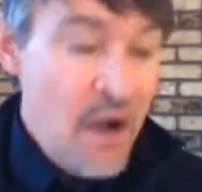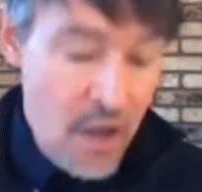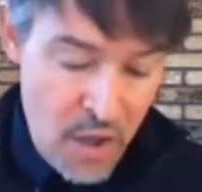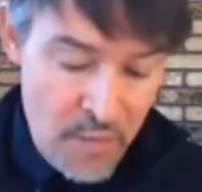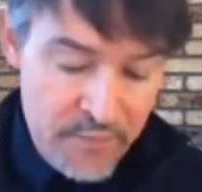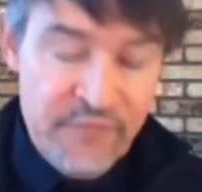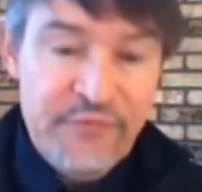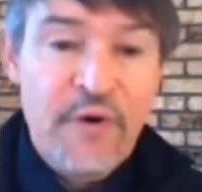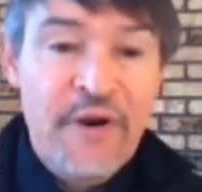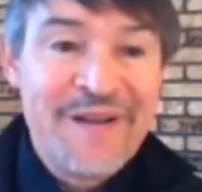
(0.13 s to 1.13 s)

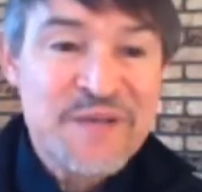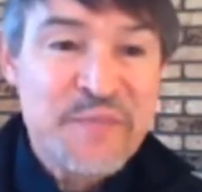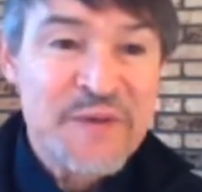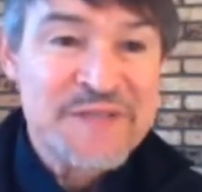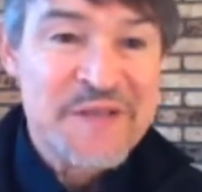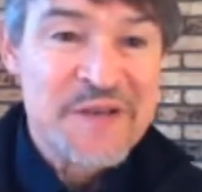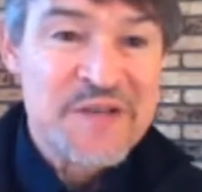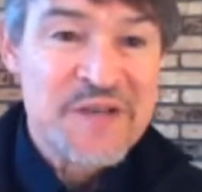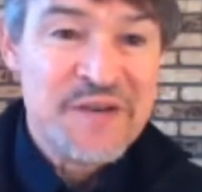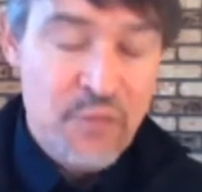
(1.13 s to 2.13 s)
For our next
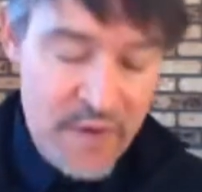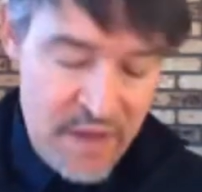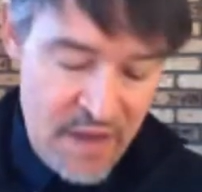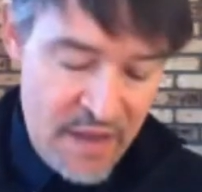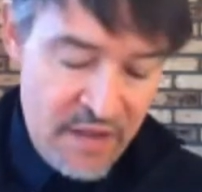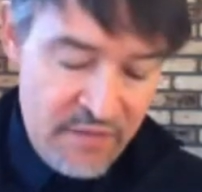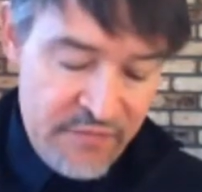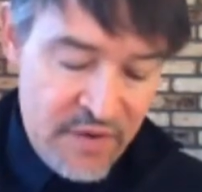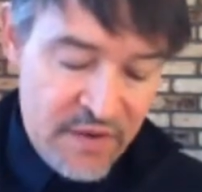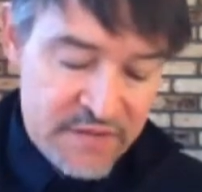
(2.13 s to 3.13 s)
presentation, we have
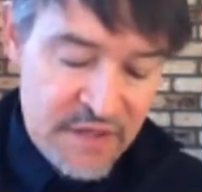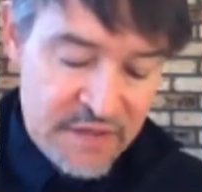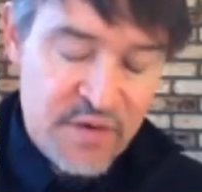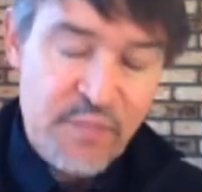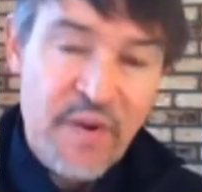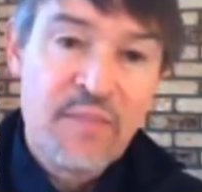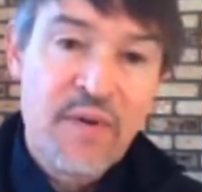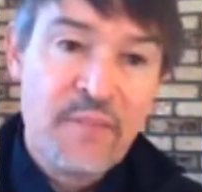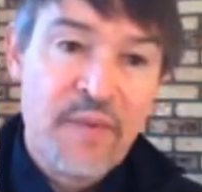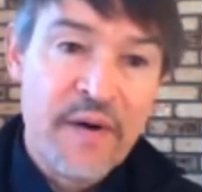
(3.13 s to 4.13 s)
Dr. Bob
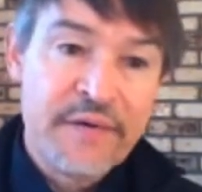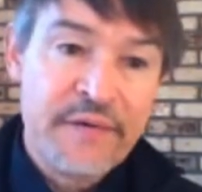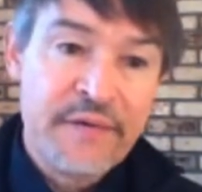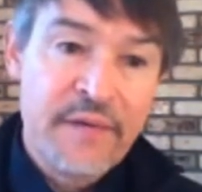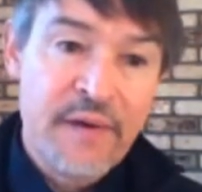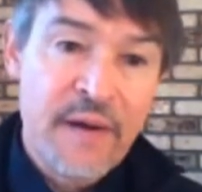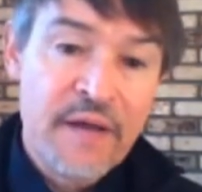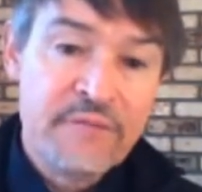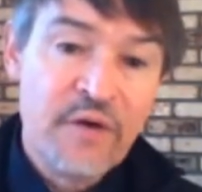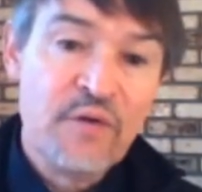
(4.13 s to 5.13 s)
Hutmacher.
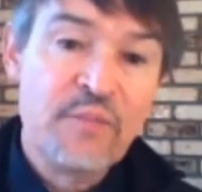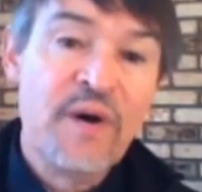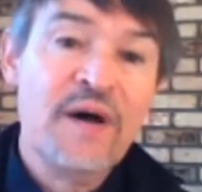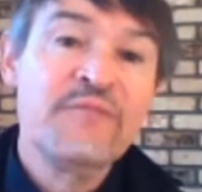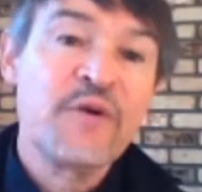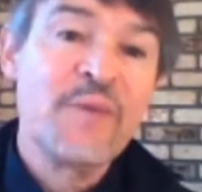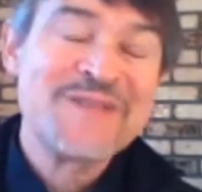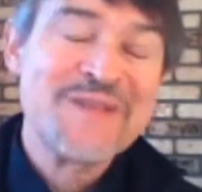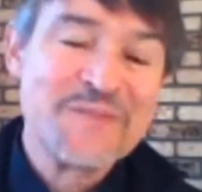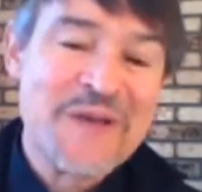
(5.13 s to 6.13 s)
I've known Bob for
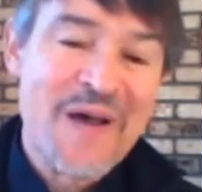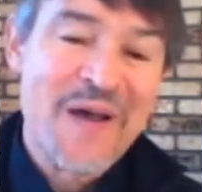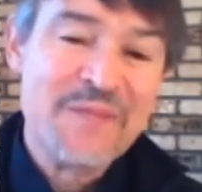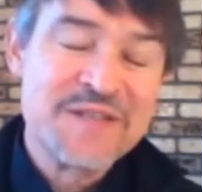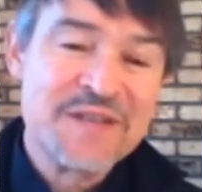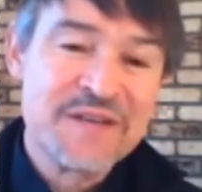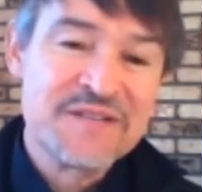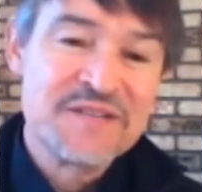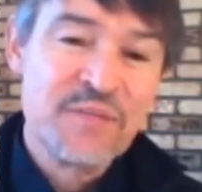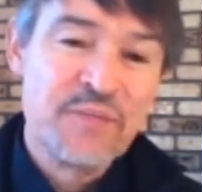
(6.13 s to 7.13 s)
quite some time. He's
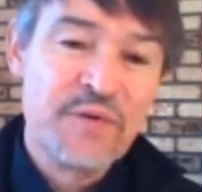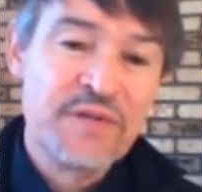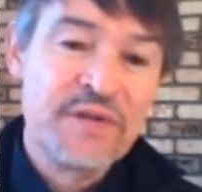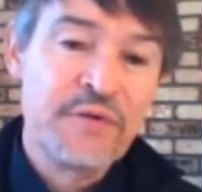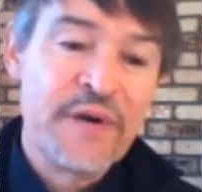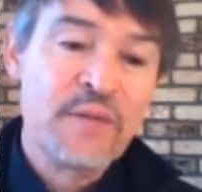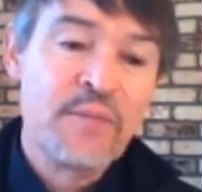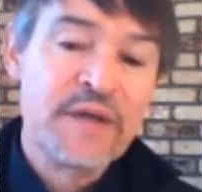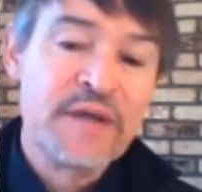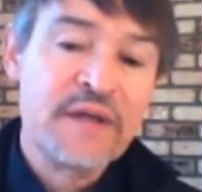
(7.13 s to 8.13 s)
done some really
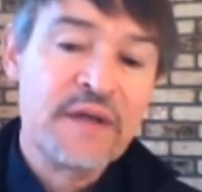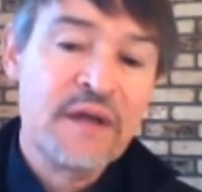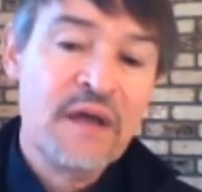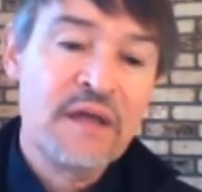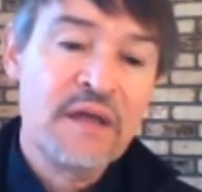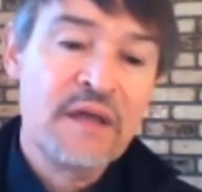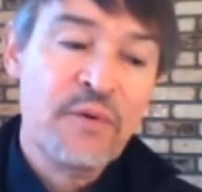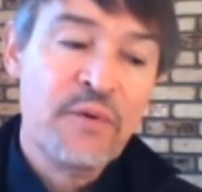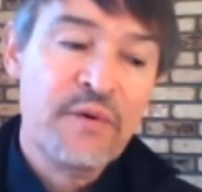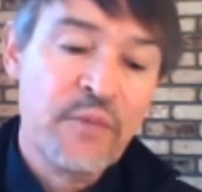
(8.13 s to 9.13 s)
groundbreaking and
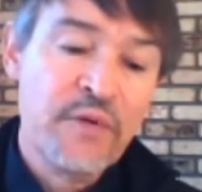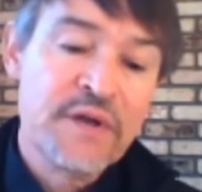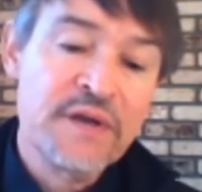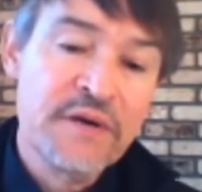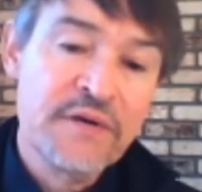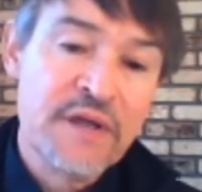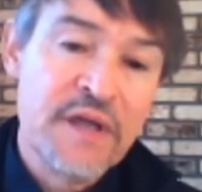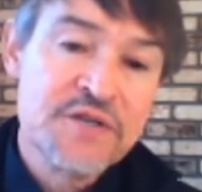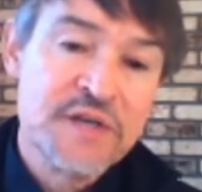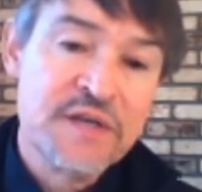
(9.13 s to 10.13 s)
important work in
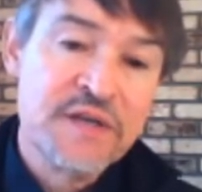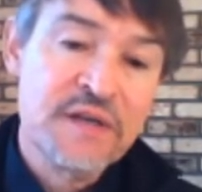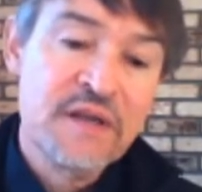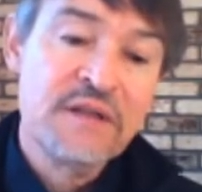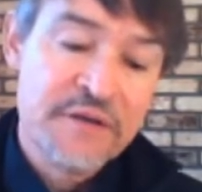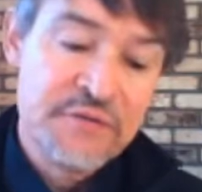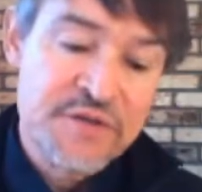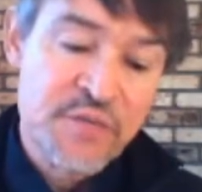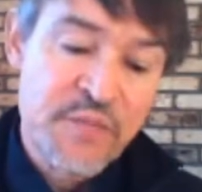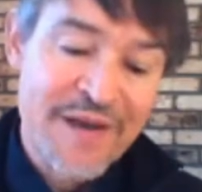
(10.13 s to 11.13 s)
irrigation
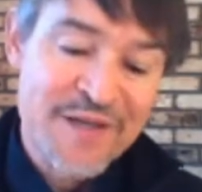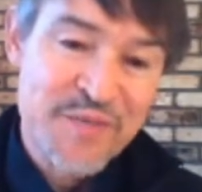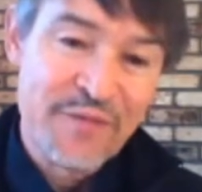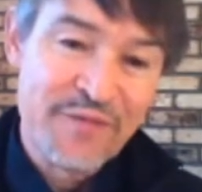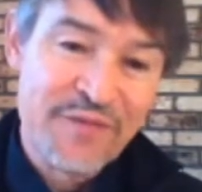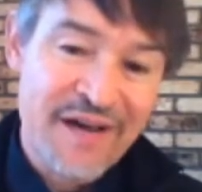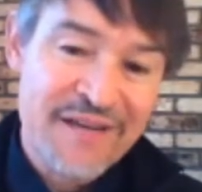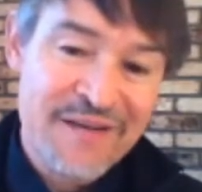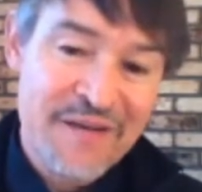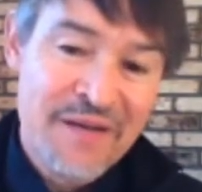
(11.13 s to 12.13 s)
nitrogen management of
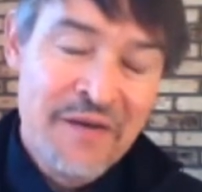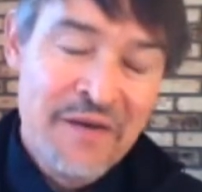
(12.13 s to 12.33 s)
cotton.